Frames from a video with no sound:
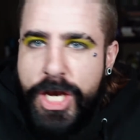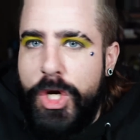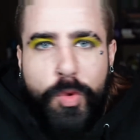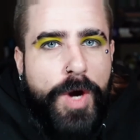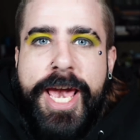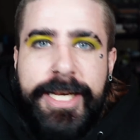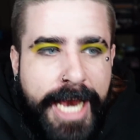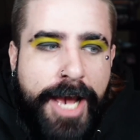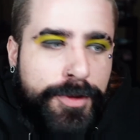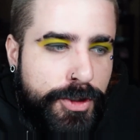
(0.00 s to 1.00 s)
Greg
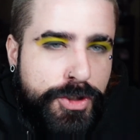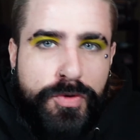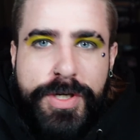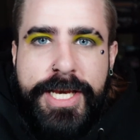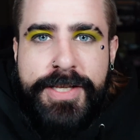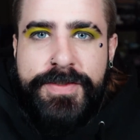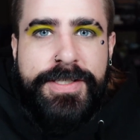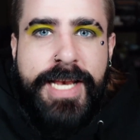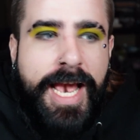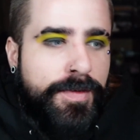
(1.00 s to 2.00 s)
down the street is
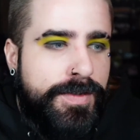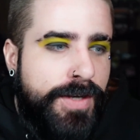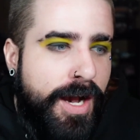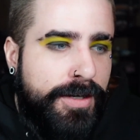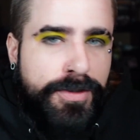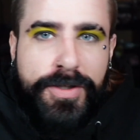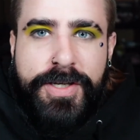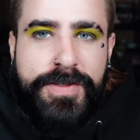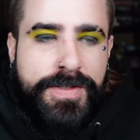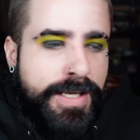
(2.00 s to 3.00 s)
the town's doctor
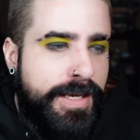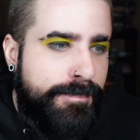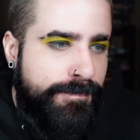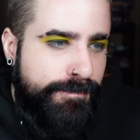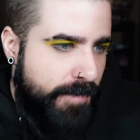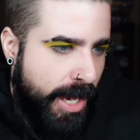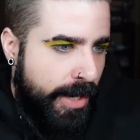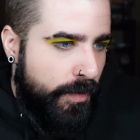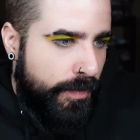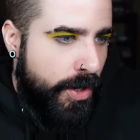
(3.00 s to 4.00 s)
because he,
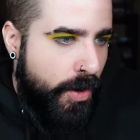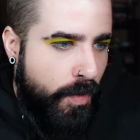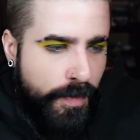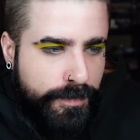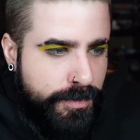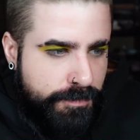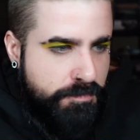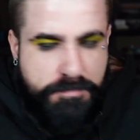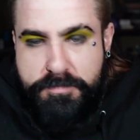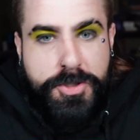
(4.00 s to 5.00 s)
I don't know,
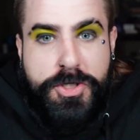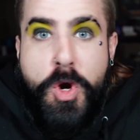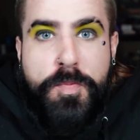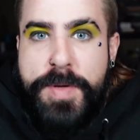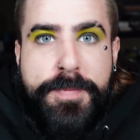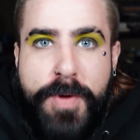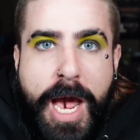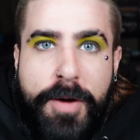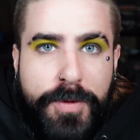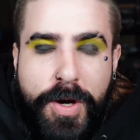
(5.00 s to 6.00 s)
showed people
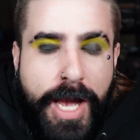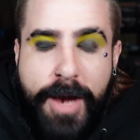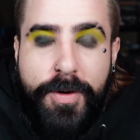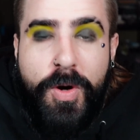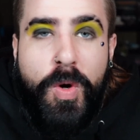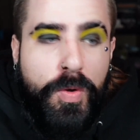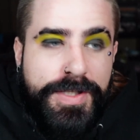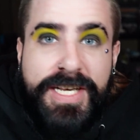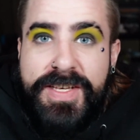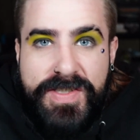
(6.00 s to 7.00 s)
how to
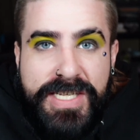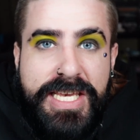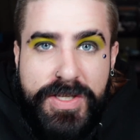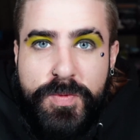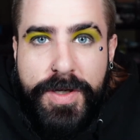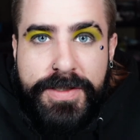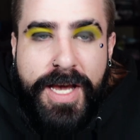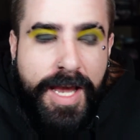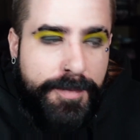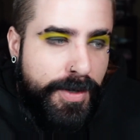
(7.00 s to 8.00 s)
hold in a sneeze one
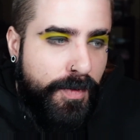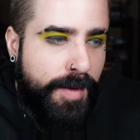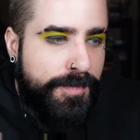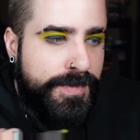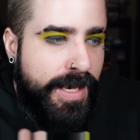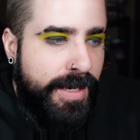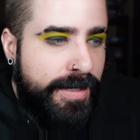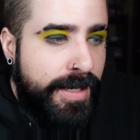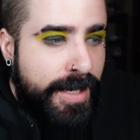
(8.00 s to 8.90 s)
time. You know what I'm saying?